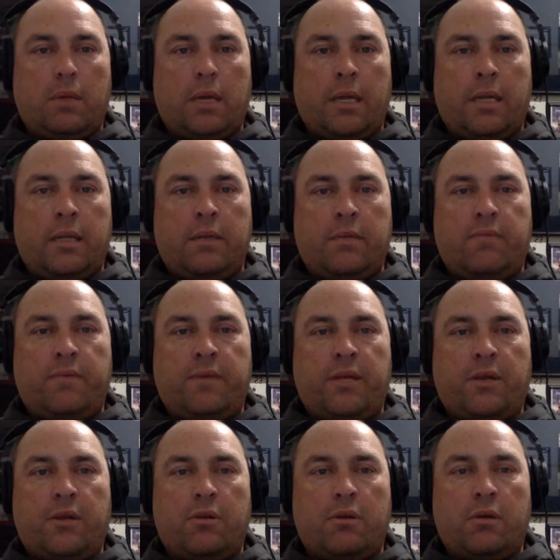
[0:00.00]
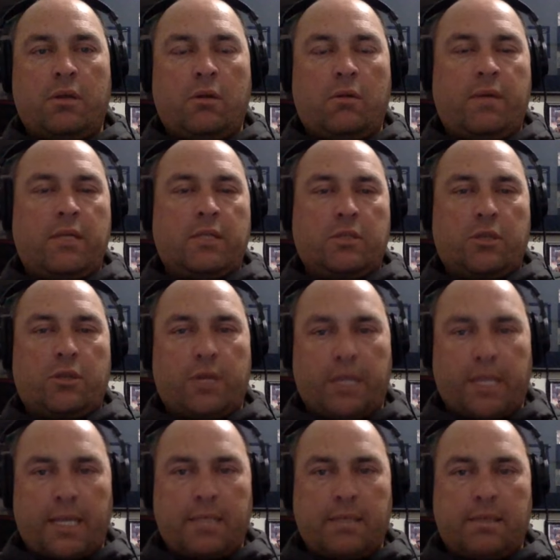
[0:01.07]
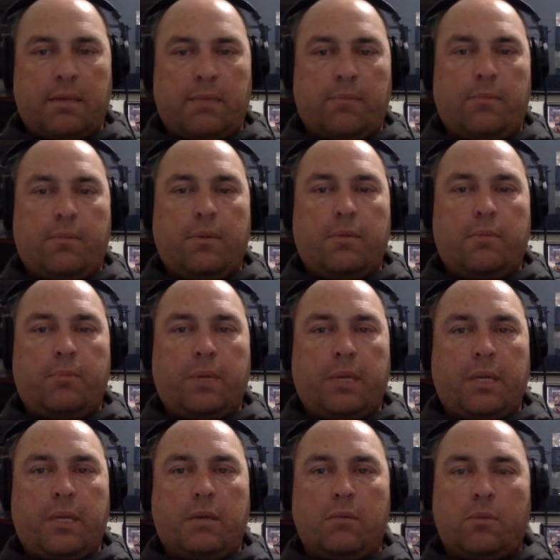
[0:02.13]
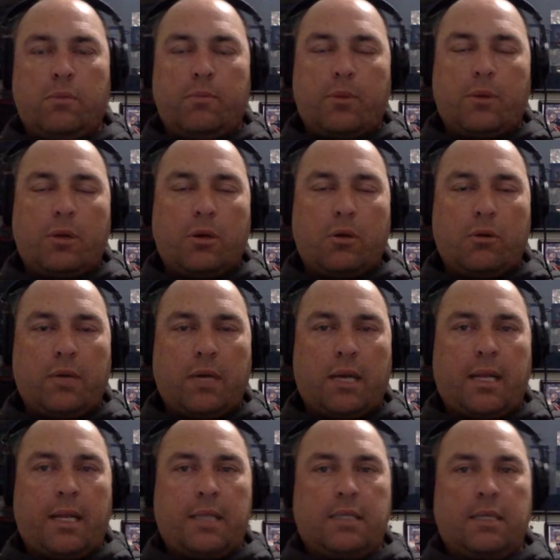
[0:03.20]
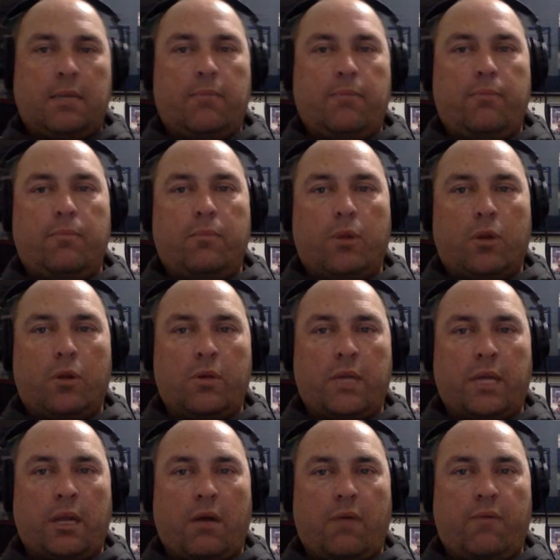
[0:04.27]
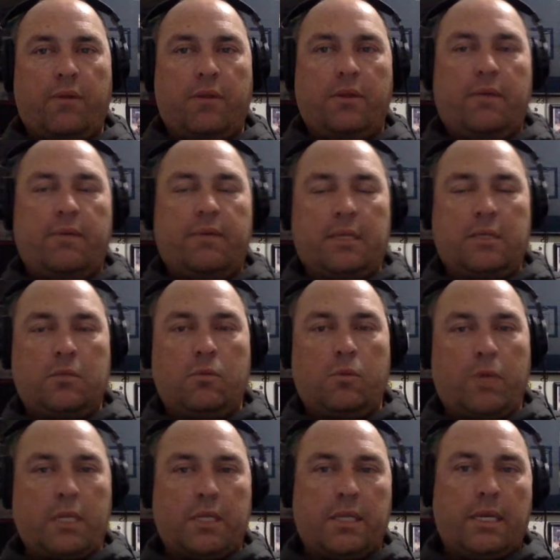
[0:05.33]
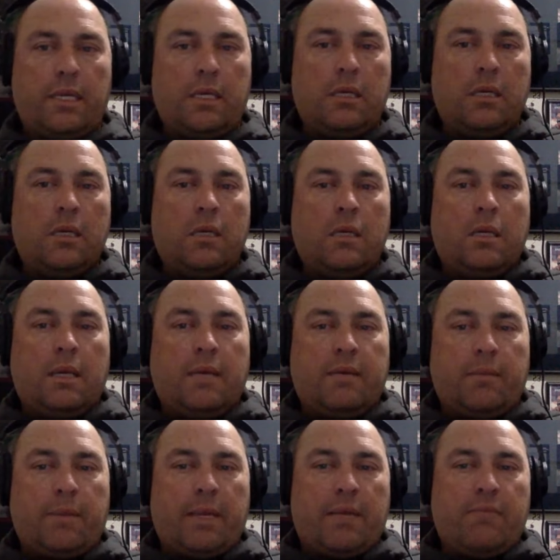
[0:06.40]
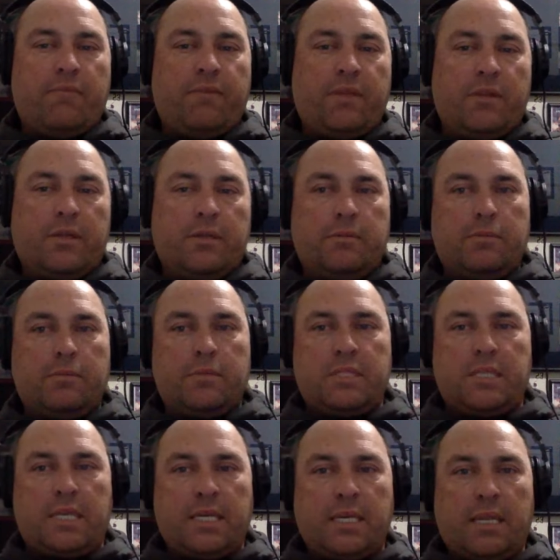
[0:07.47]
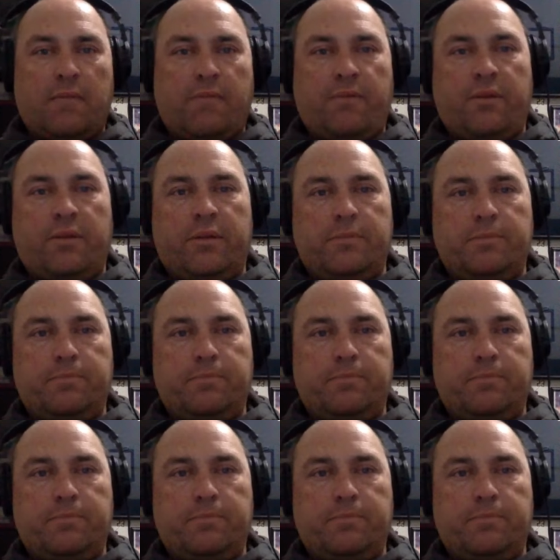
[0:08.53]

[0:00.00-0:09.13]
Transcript: And figure, eventually you're going to get to them. But with Burrow, you got to get to him early and often. You have to get to him quickly. You have to make him feel it, see it, and feel it.